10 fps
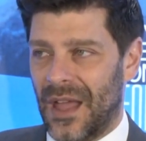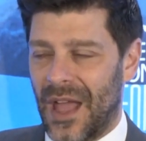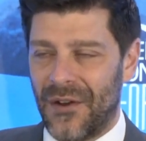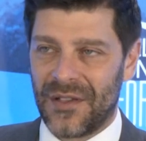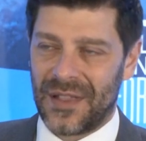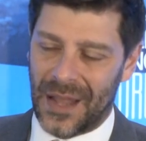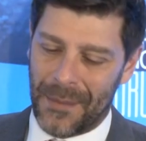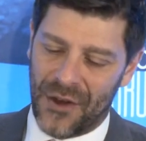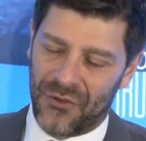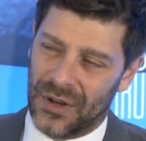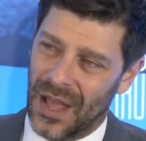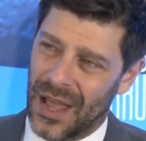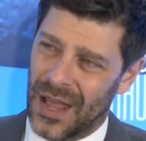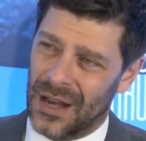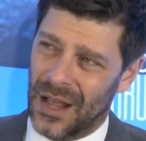areas that I mentioned,
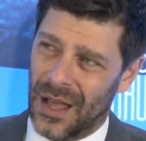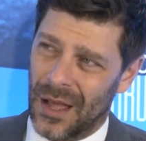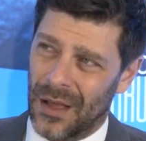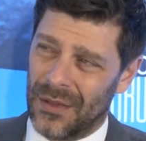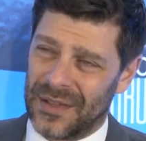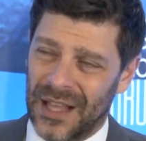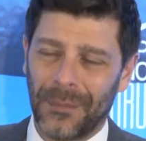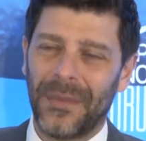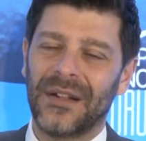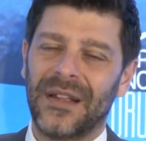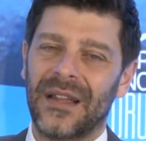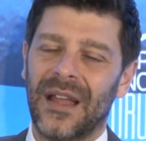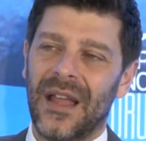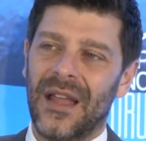and skill building